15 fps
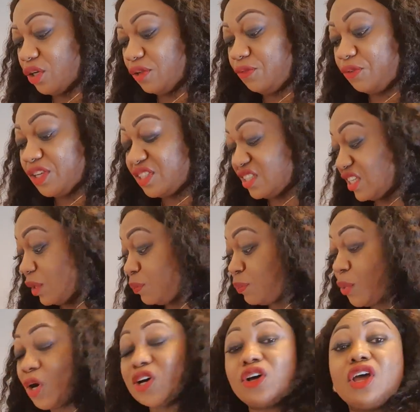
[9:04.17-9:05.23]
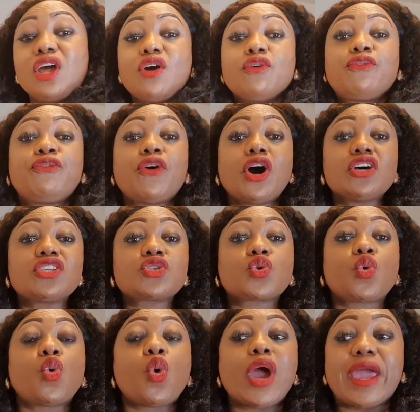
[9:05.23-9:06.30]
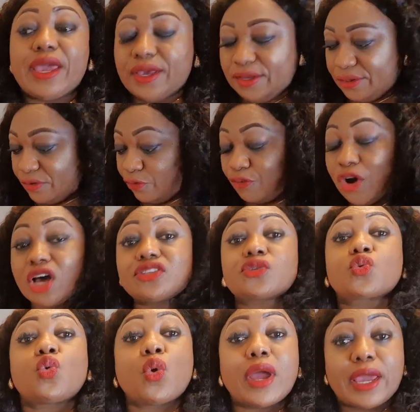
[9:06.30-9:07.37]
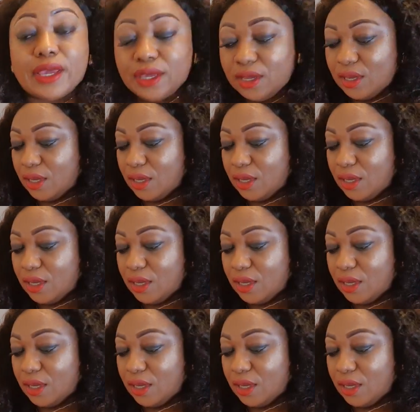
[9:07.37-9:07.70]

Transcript: bunny face is a four square. Four square.